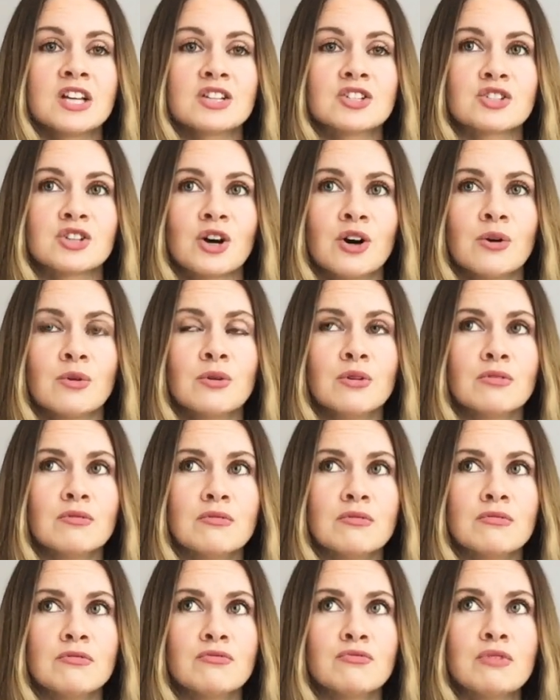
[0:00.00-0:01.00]
So
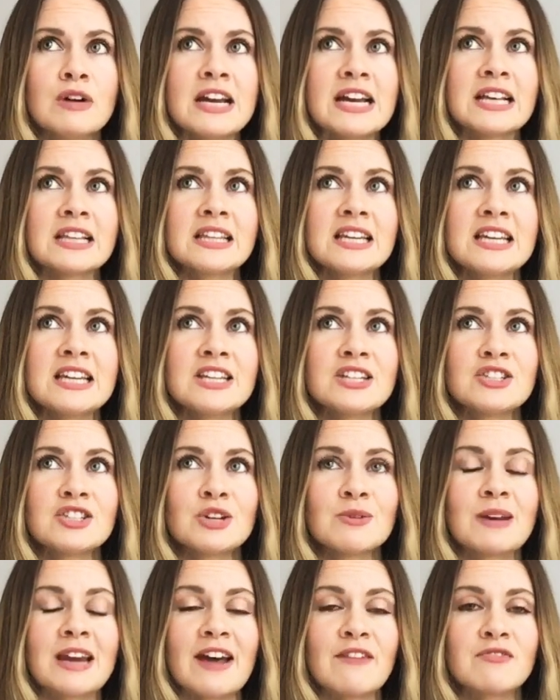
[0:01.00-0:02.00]
really
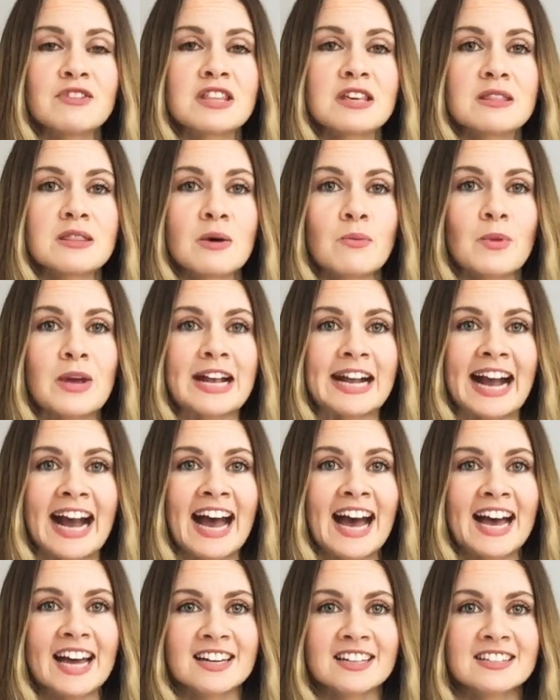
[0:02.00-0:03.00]
doing everything that we
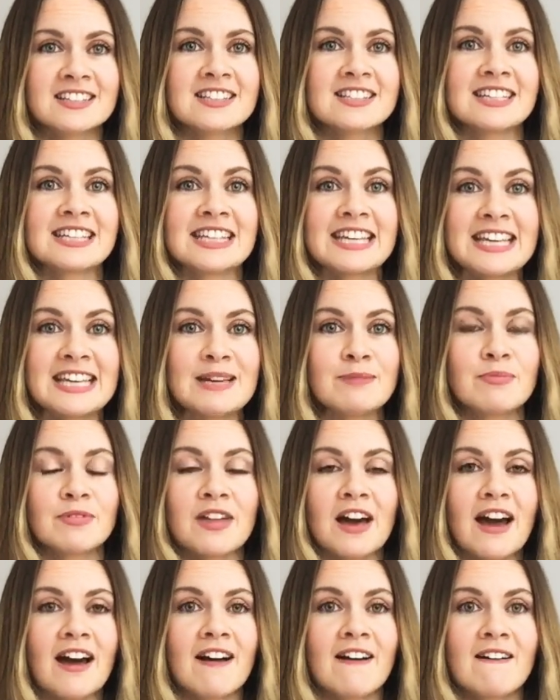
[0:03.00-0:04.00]
can to keep
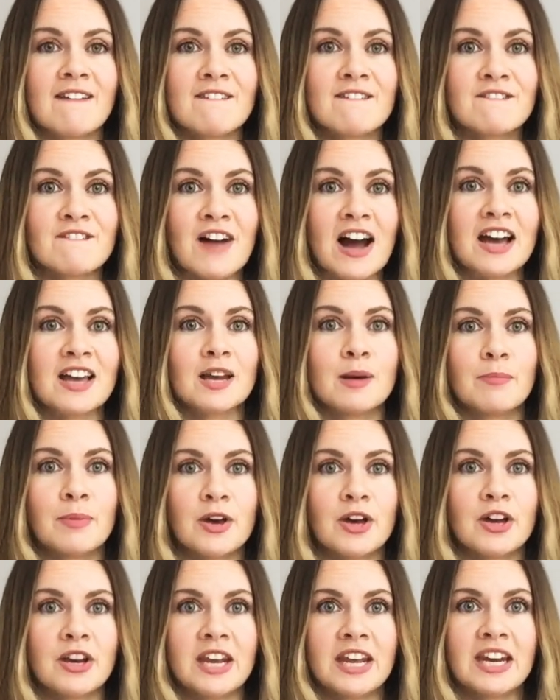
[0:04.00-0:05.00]
that fire
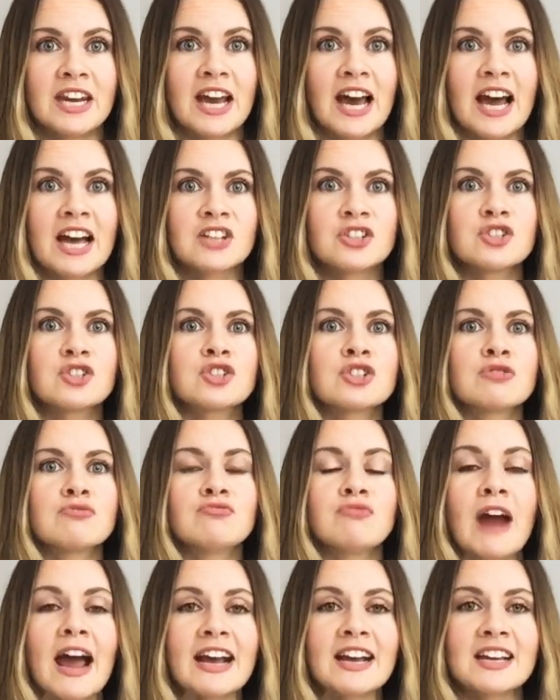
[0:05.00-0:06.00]
burning, and to
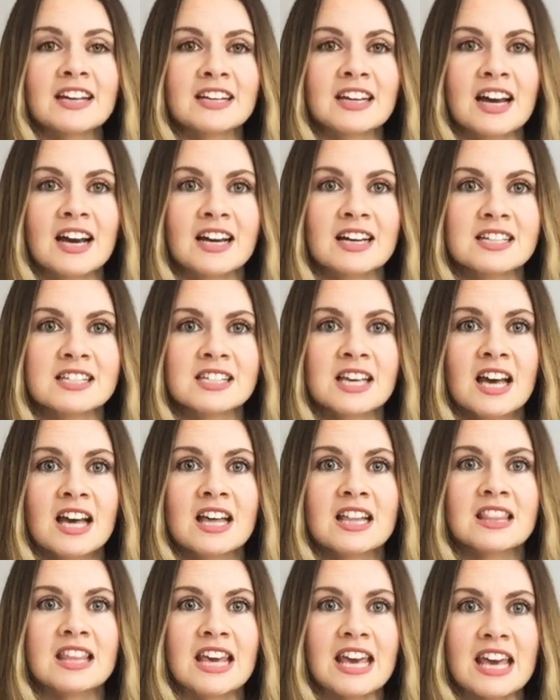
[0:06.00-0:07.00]
recognise
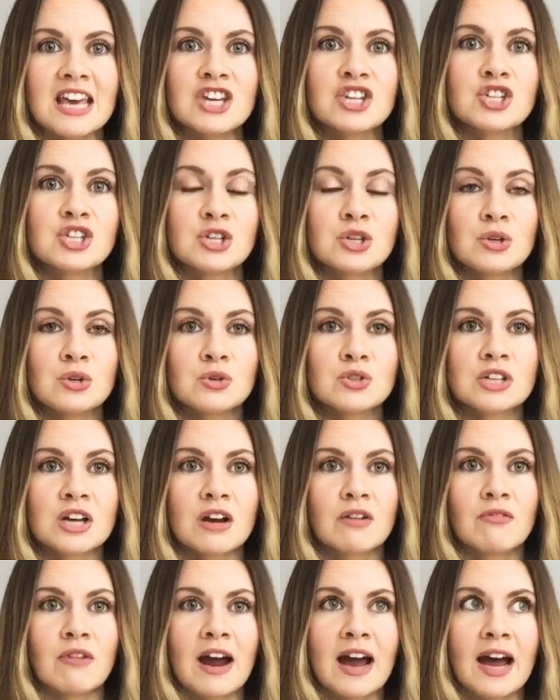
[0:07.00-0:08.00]
the issues
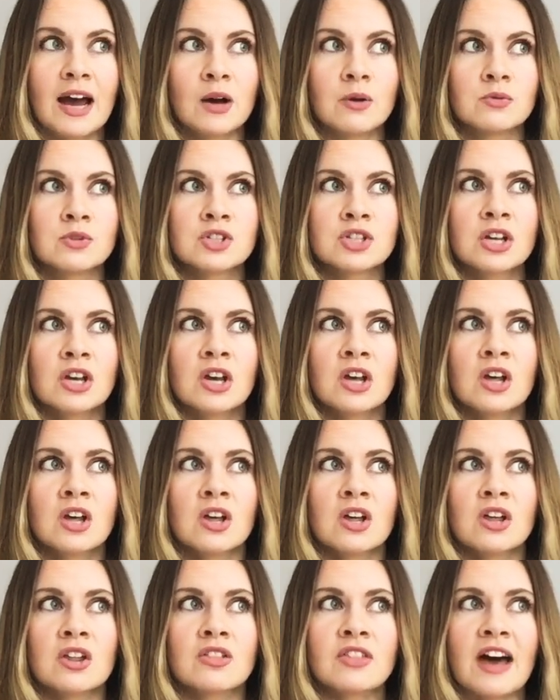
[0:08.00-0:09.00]
around
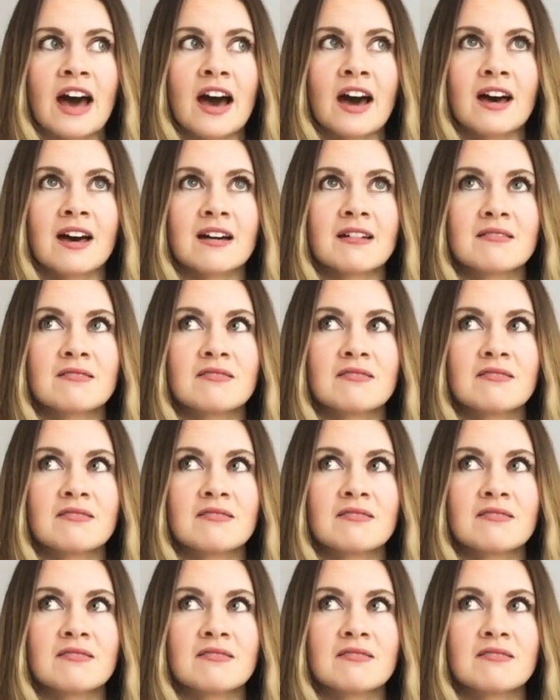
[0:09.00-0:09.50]
that.